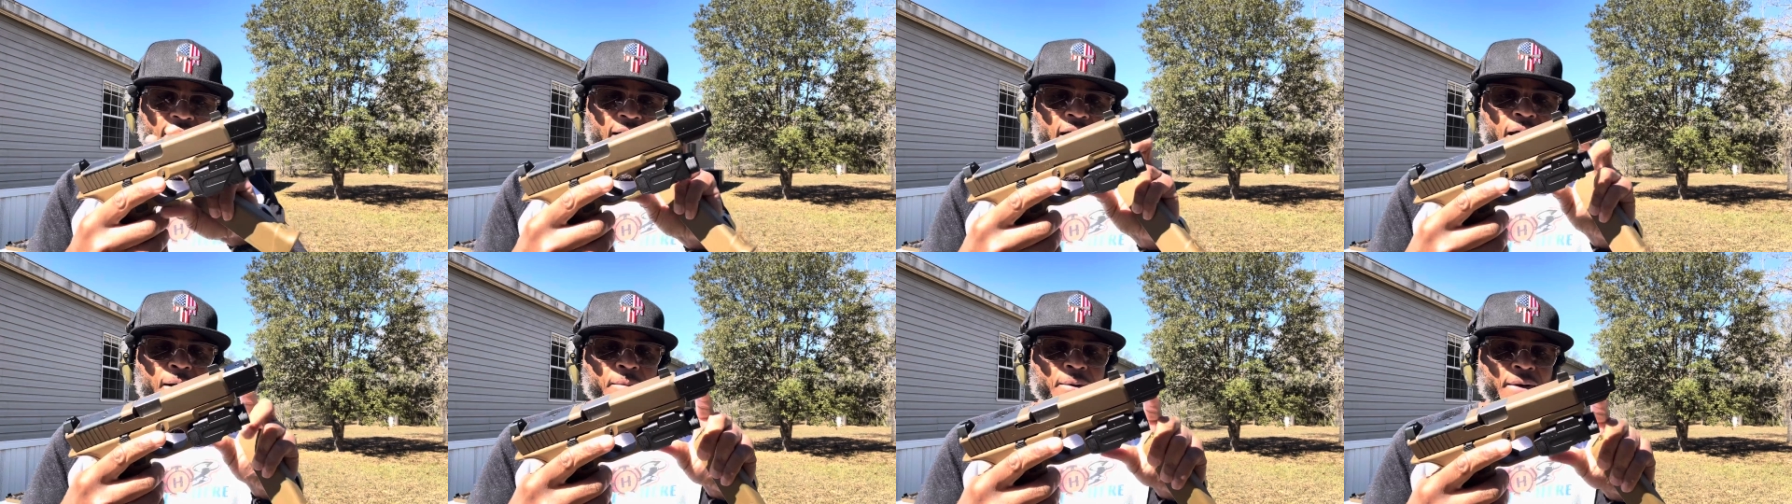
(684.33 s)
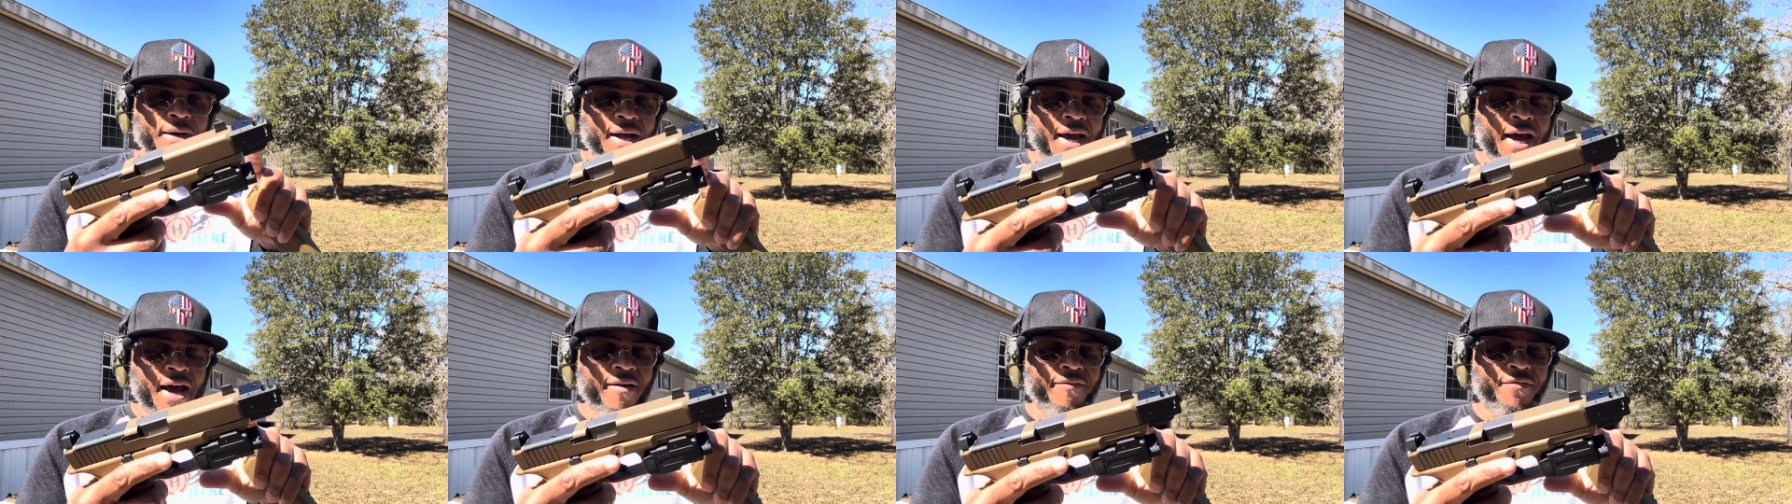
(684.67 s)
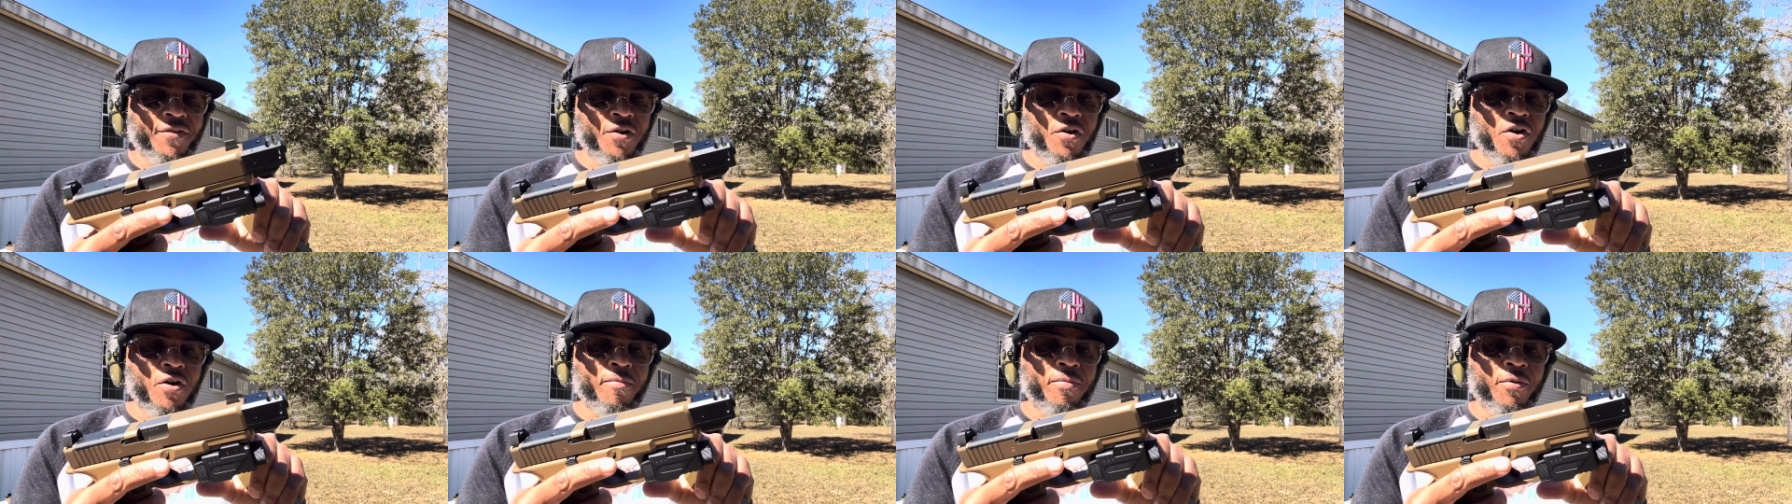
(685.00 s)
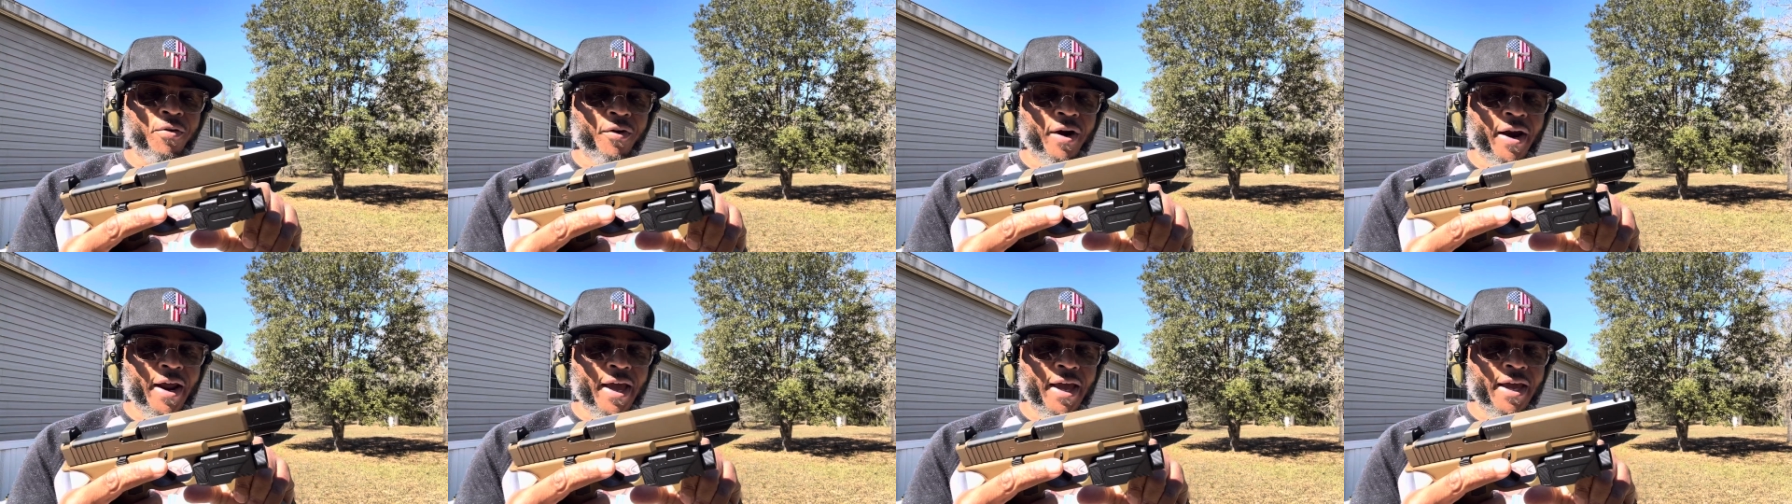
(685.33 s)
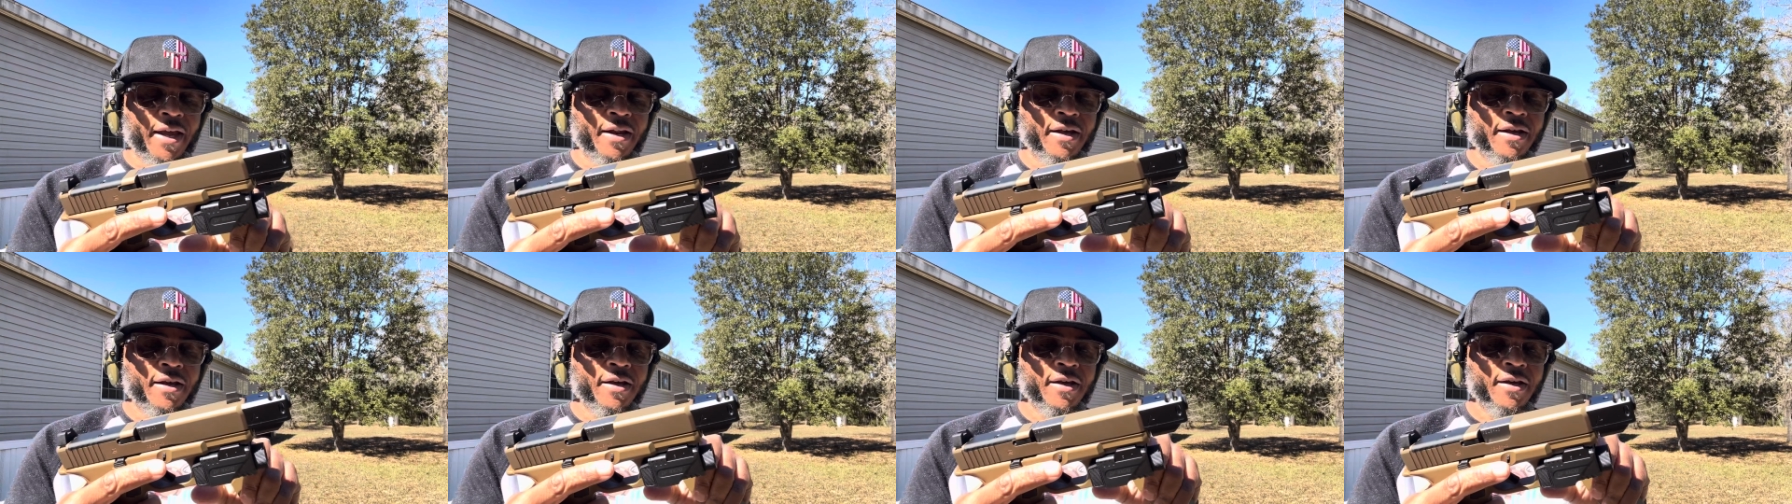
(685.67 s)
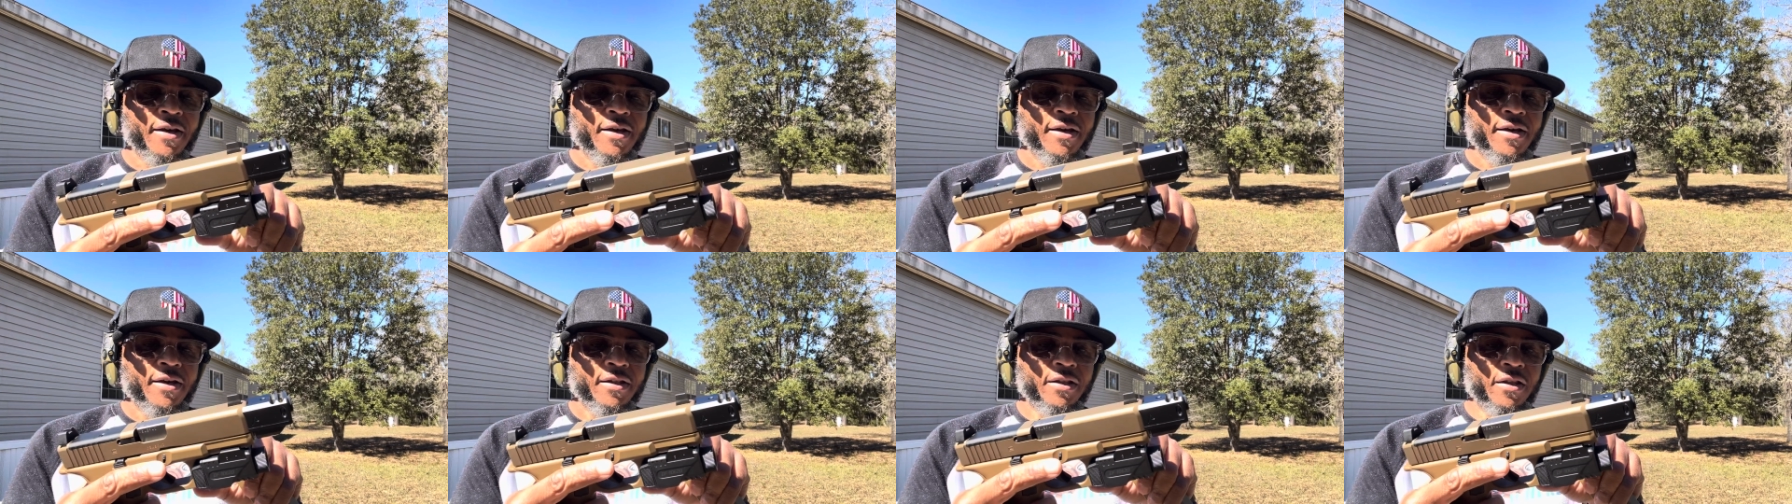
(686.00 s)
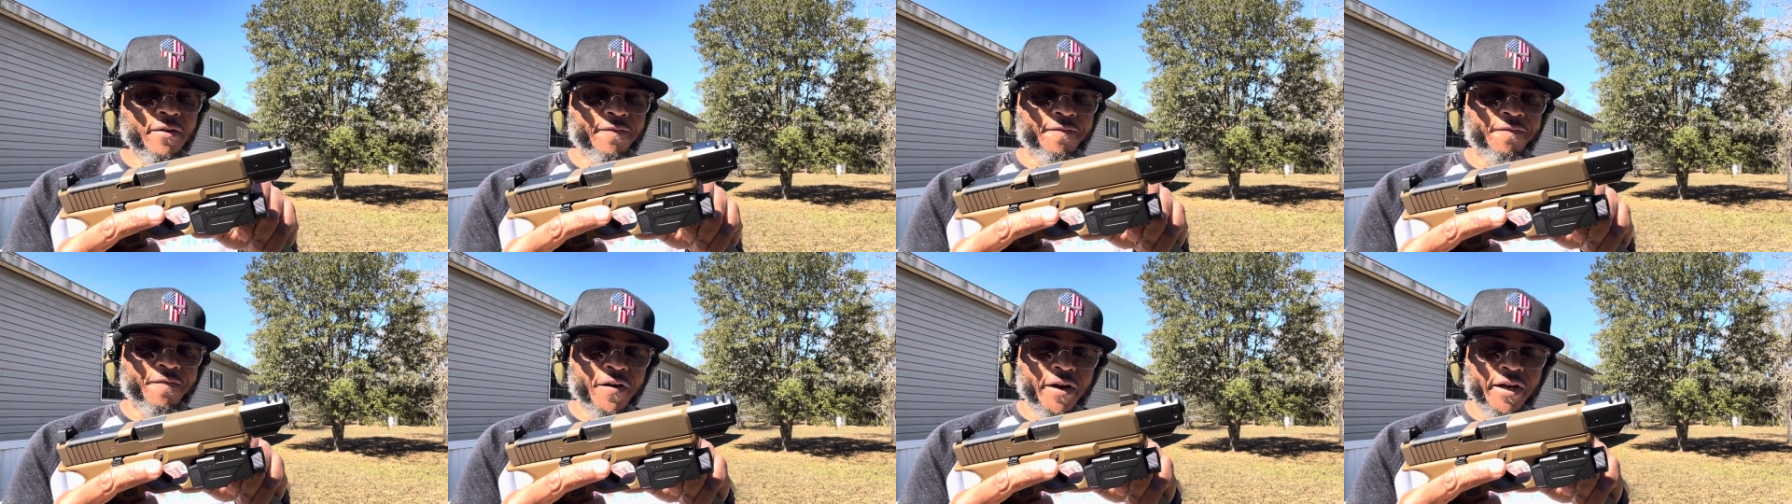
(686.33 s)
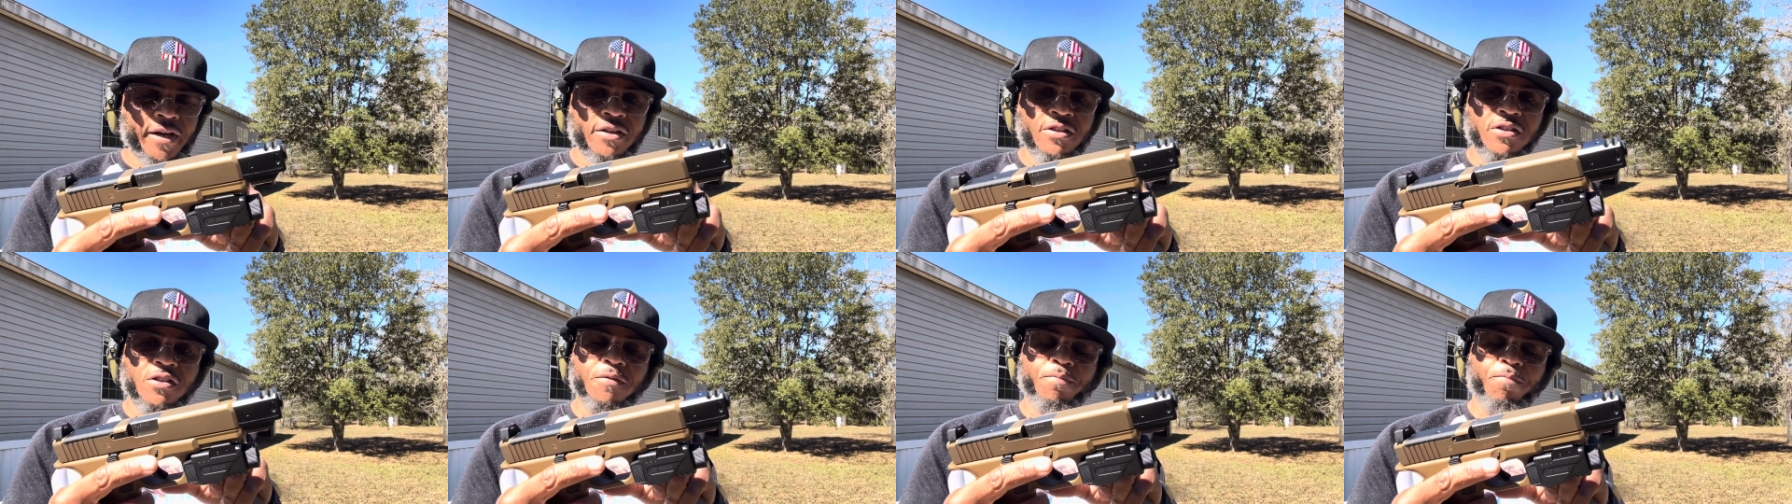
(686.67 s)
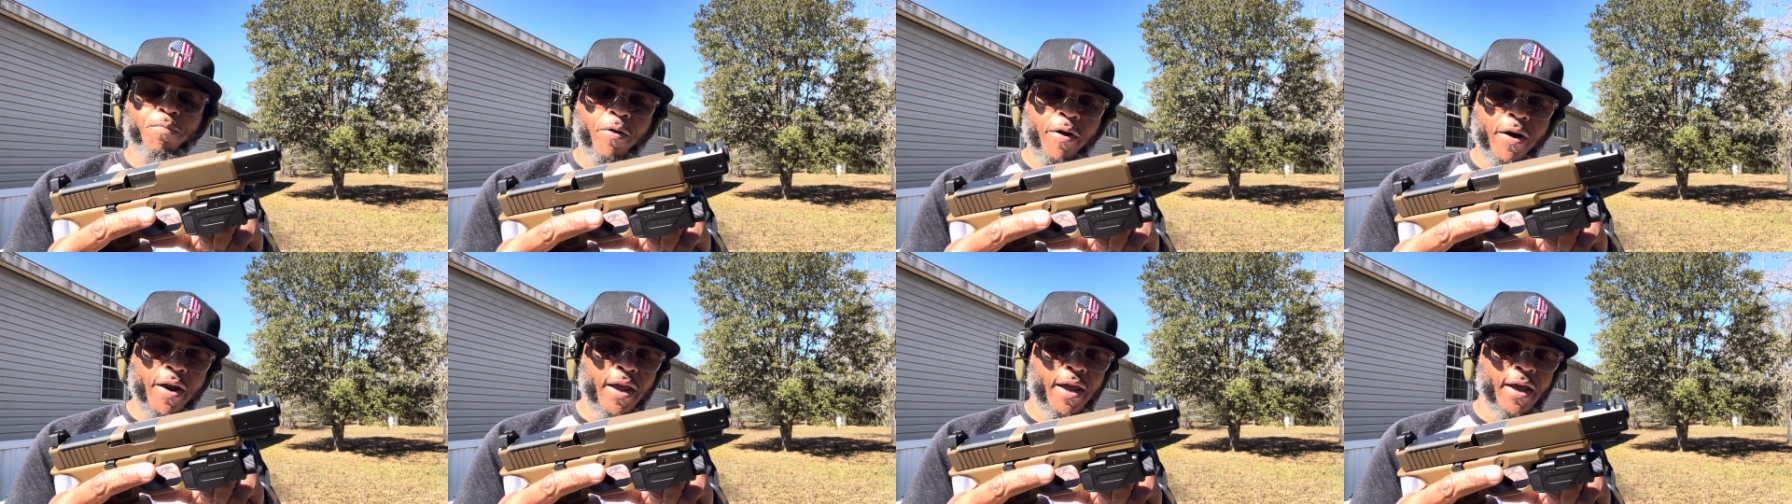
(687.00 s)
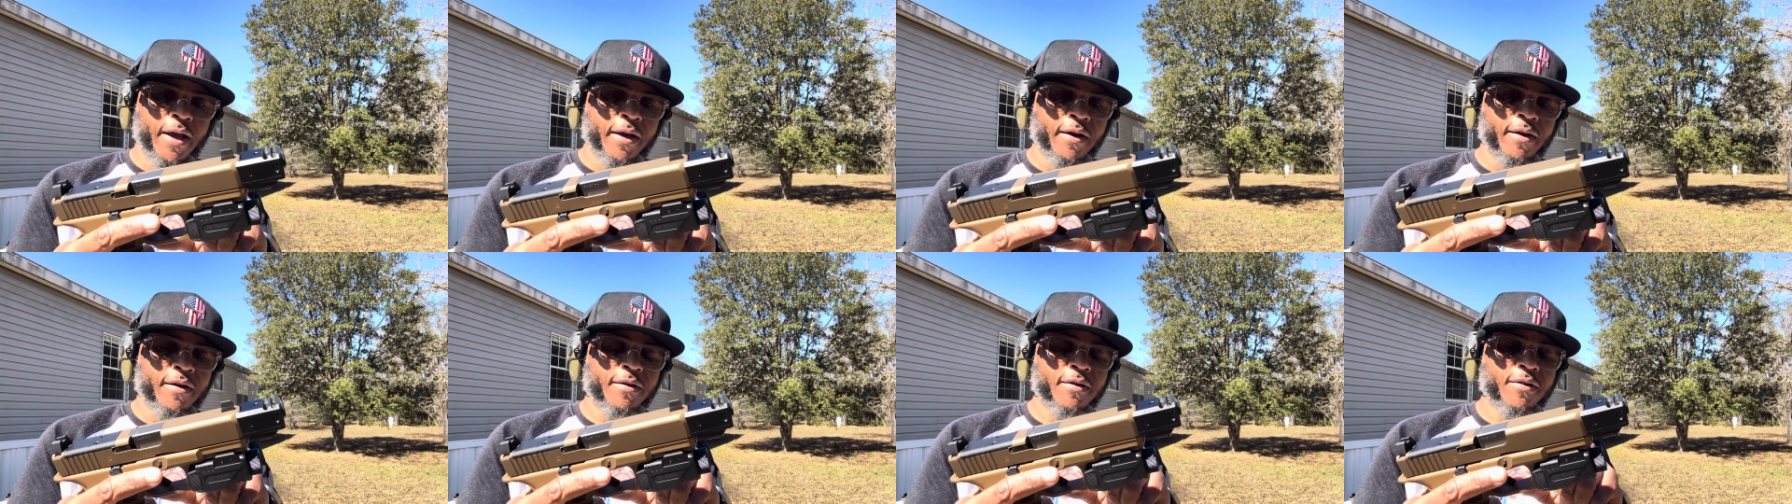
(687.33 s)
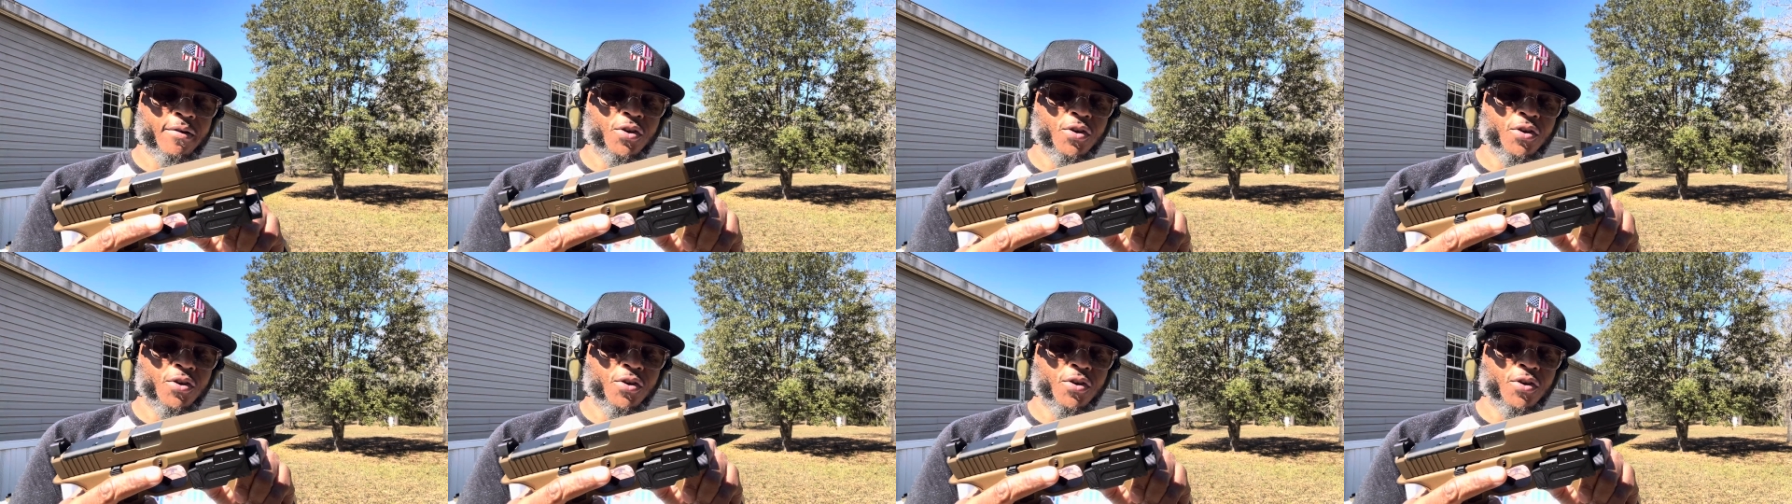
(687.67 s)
now I'm going to have to upgrade the fucking spring